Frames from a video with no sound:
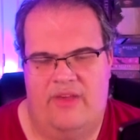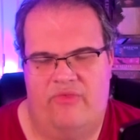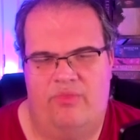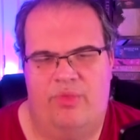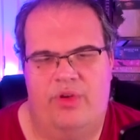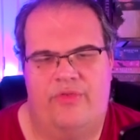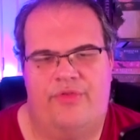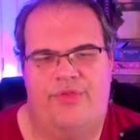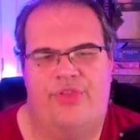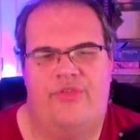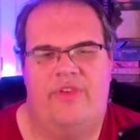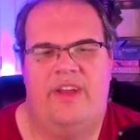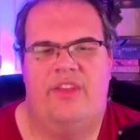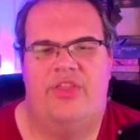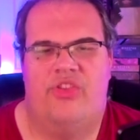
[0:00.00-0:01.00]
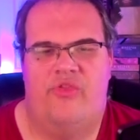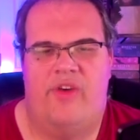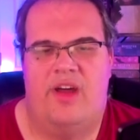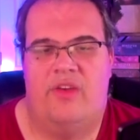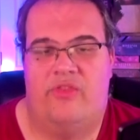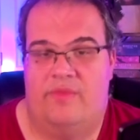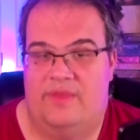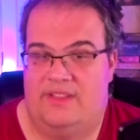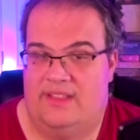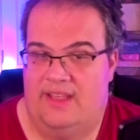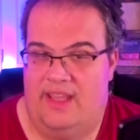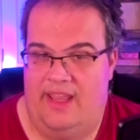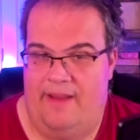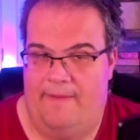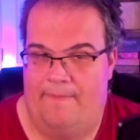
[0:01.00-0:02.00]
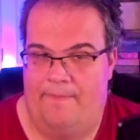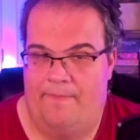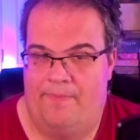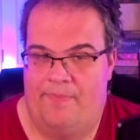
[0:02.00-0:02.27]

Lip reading: Remove 3 threat from a scheme.